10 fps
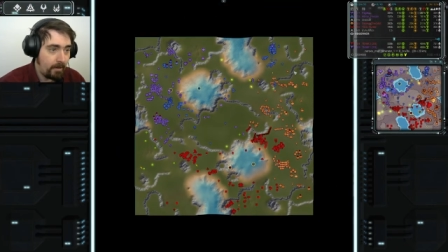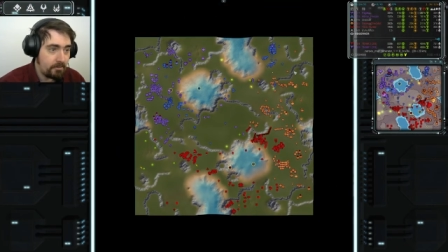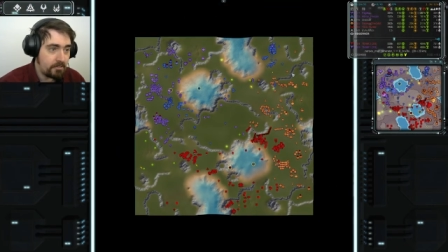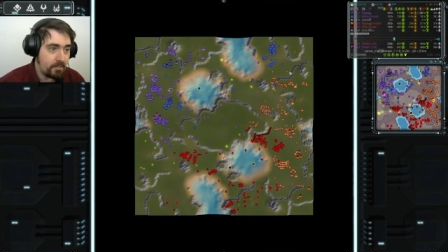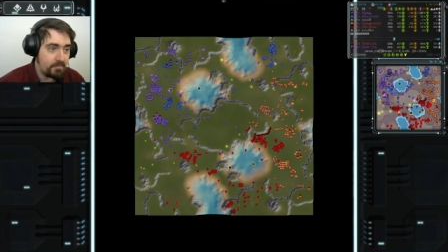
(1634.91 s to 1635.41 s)

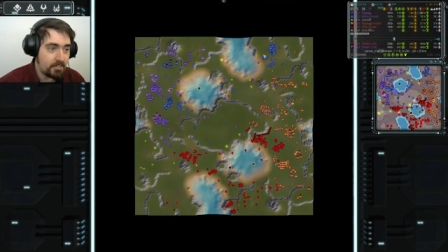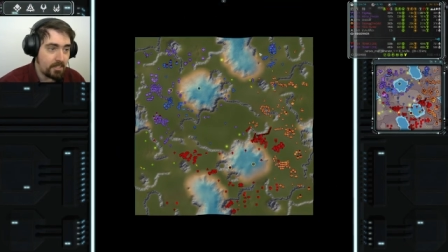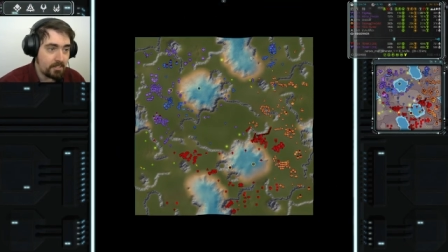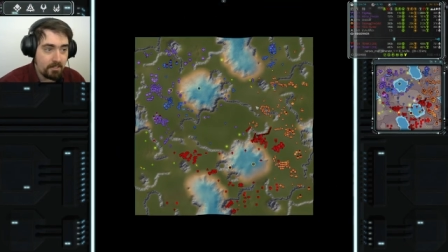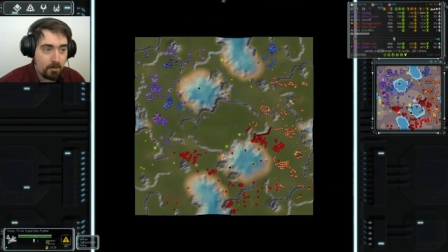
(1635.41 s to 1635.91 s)
And Geneva
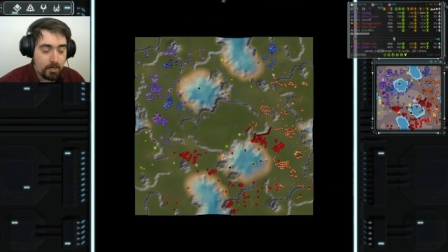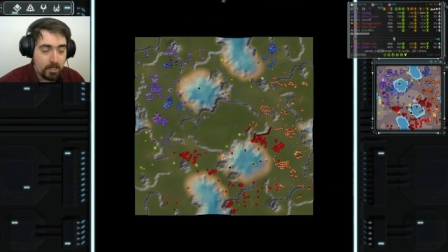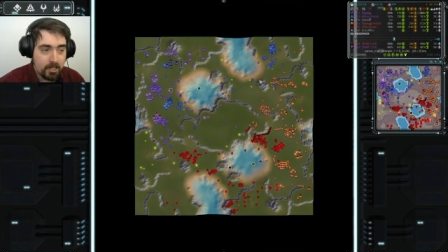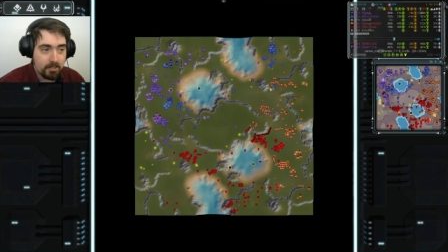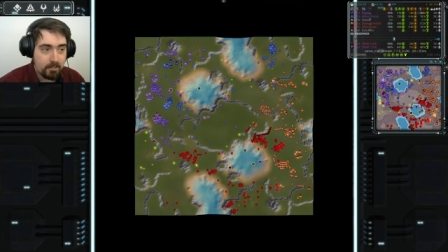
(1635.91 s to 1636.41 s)
says no, he
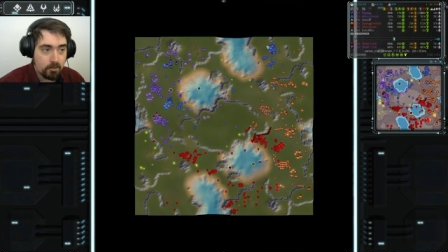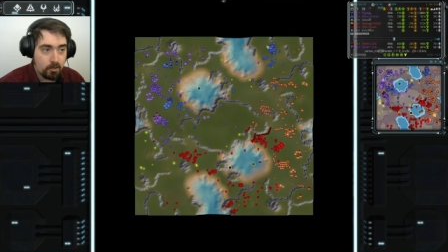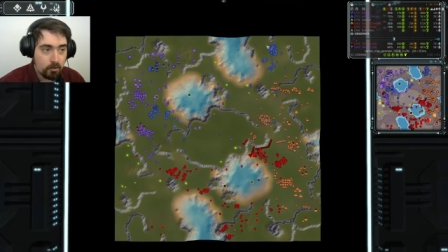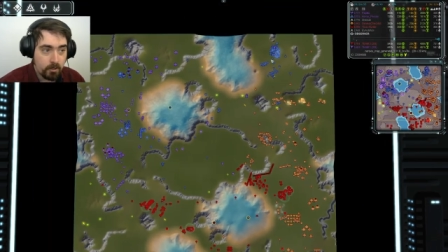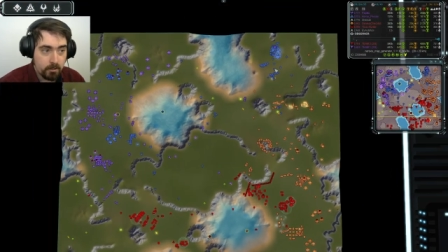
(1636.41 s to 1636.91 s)
thinks he's
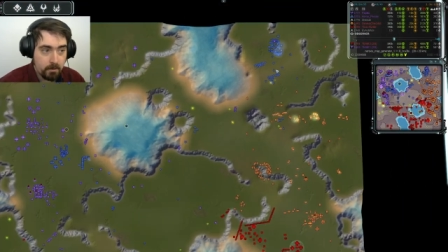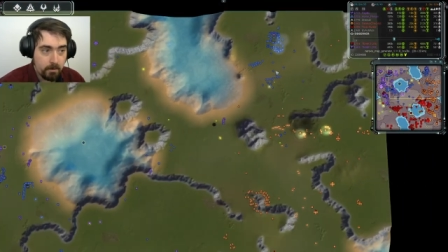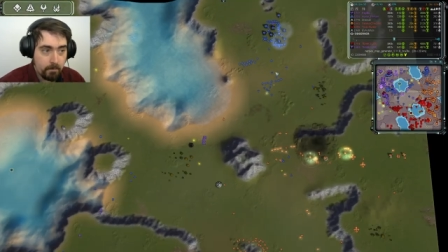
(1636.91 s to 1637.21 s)
got it.